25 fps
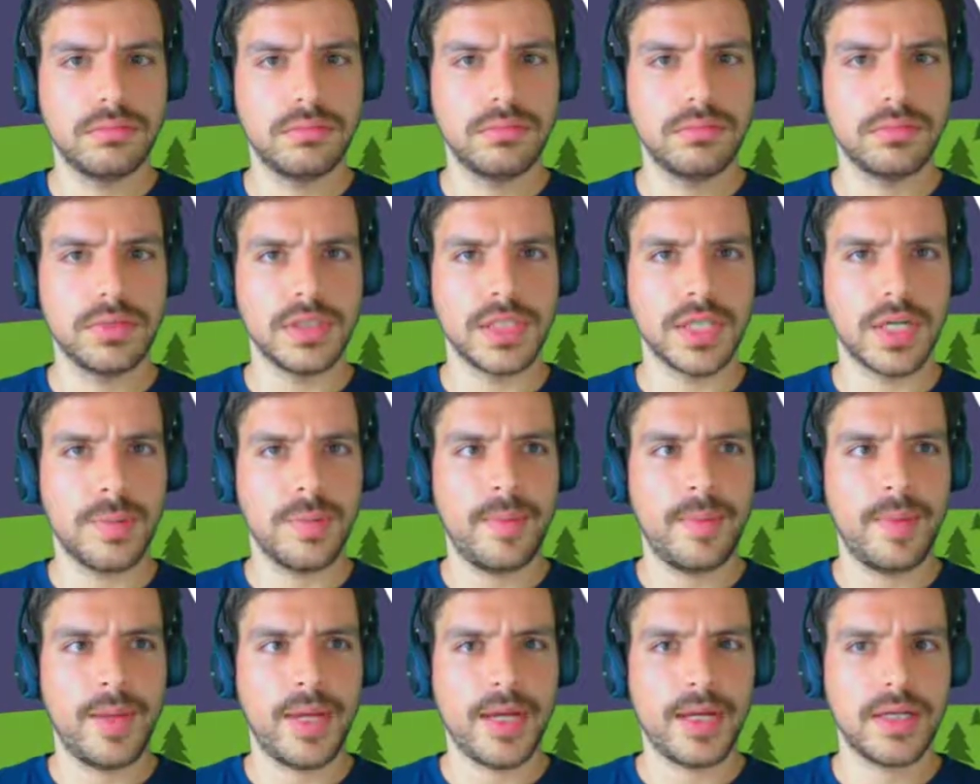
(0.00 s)
Is it
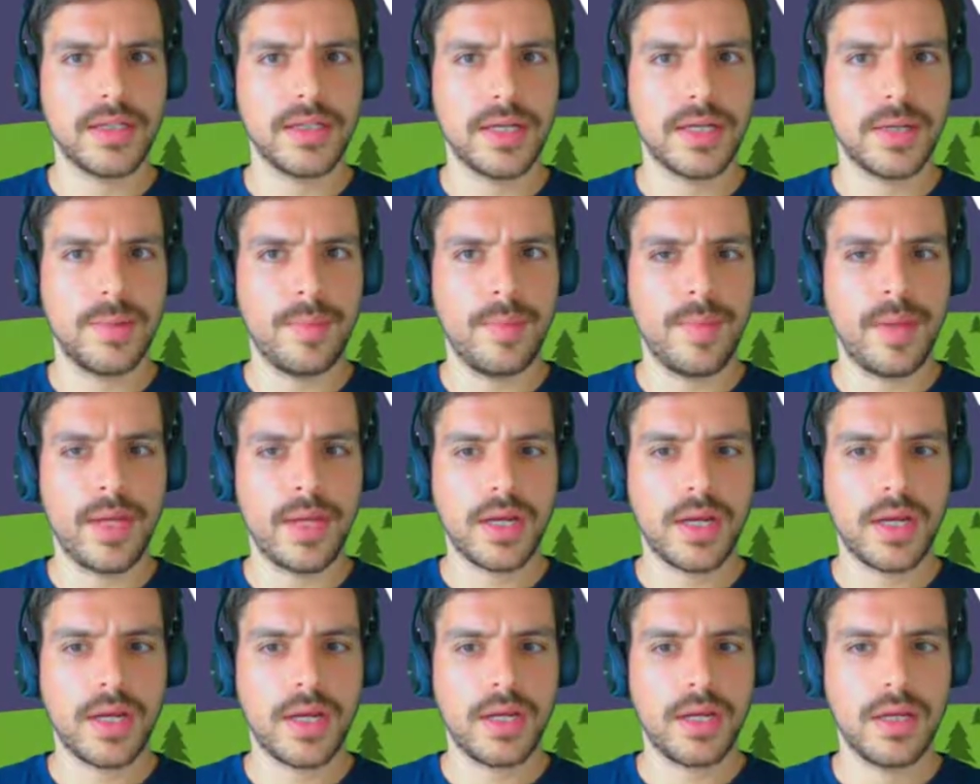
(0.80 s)
coming back? Is it coming
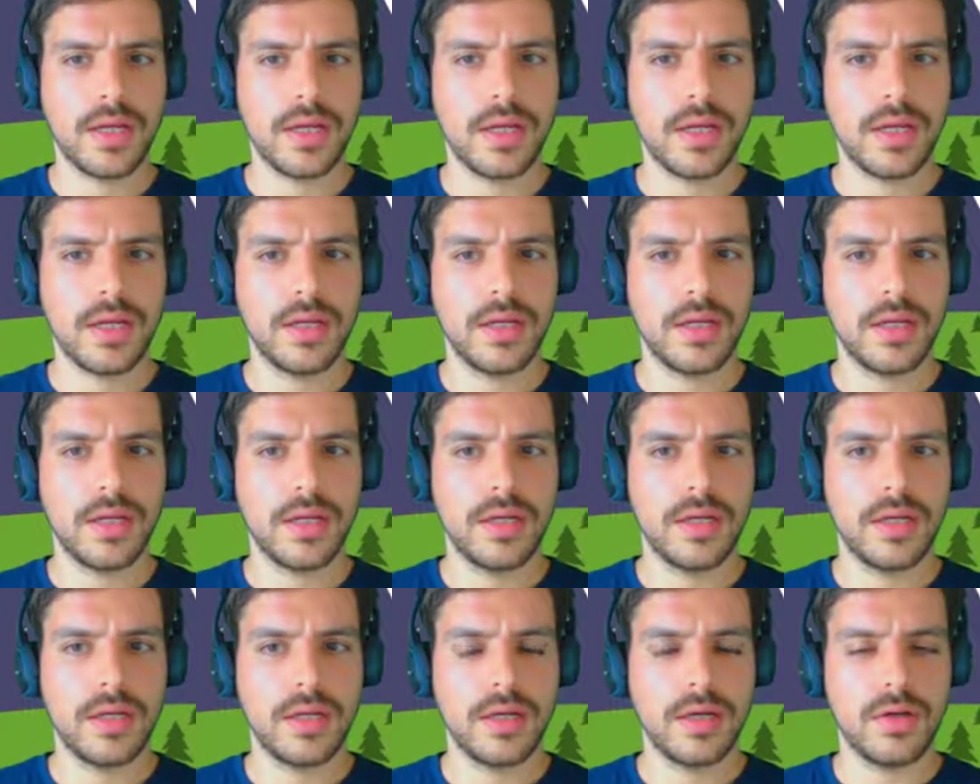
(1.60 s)
back?
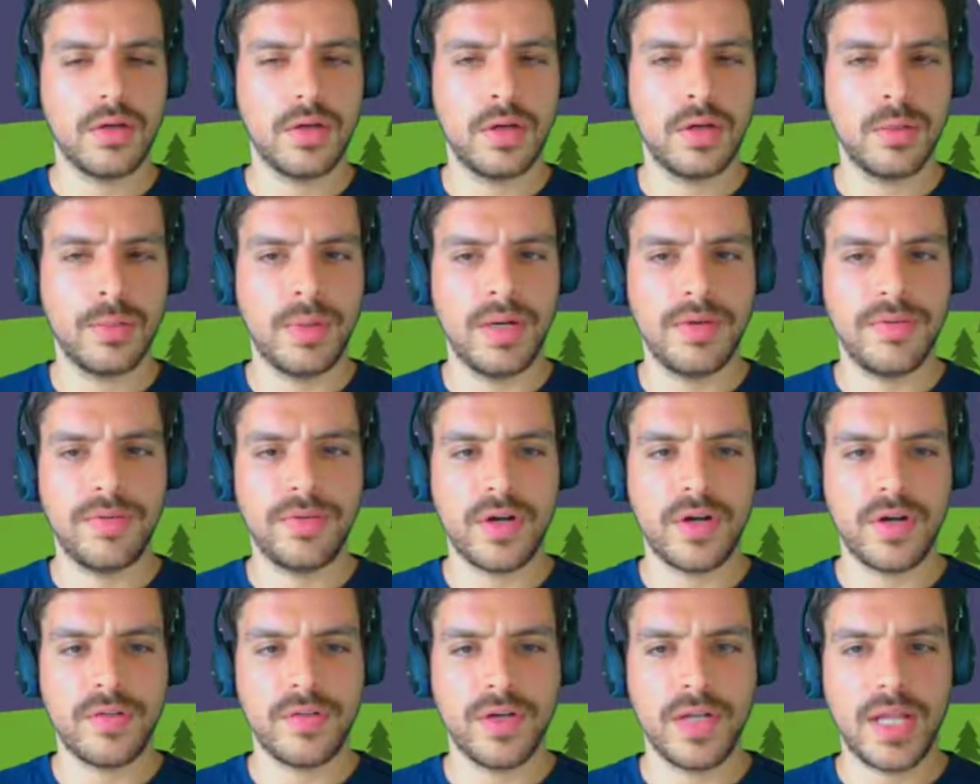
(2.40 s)
Or am I in
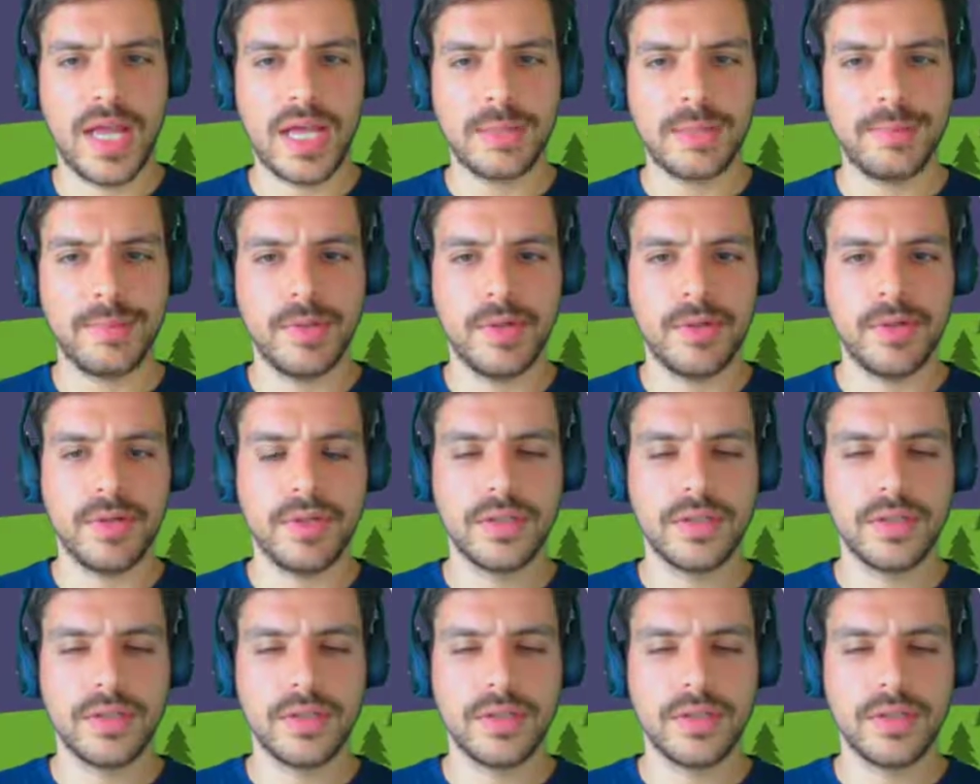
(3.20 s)
forever lag mode?